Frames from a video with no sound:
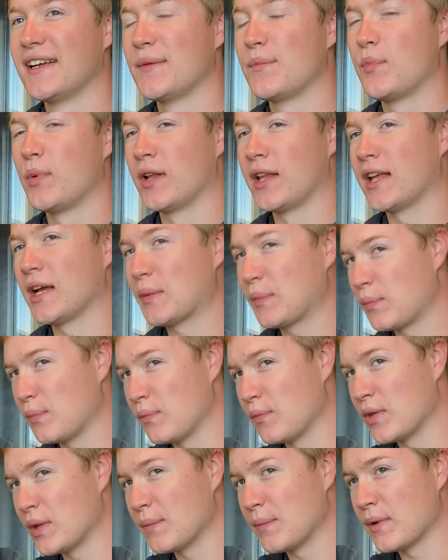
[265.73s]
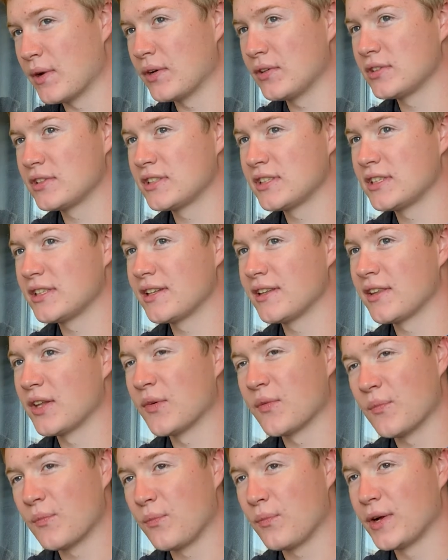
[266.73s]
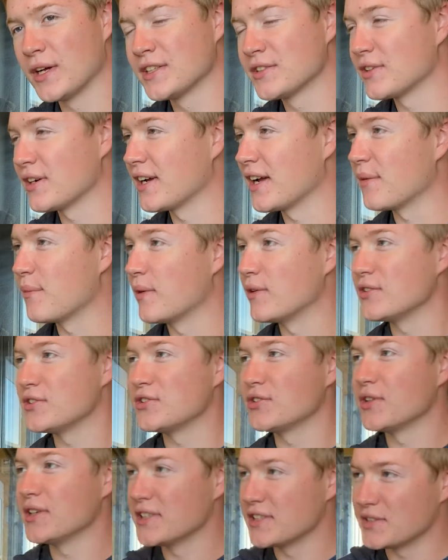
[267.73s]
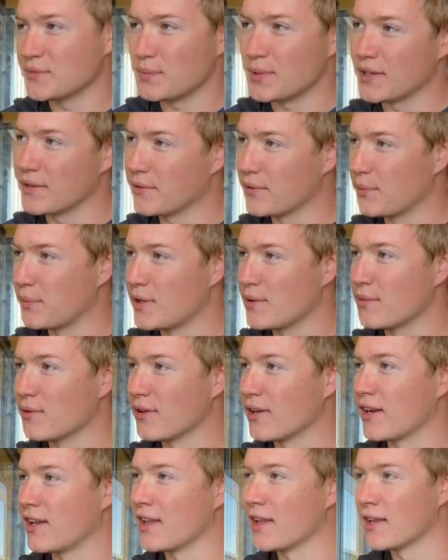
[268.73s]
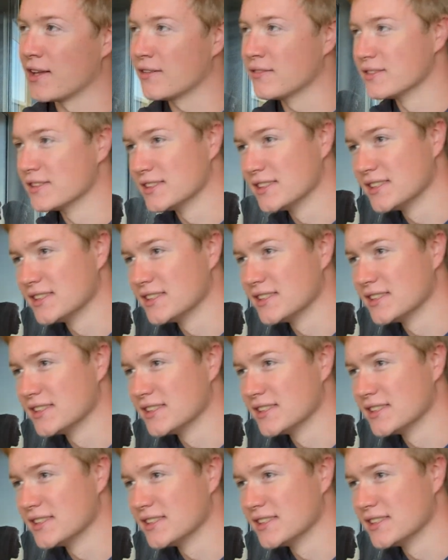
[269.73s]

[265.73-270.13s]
But like the place where I get most joy is just being with people that I love.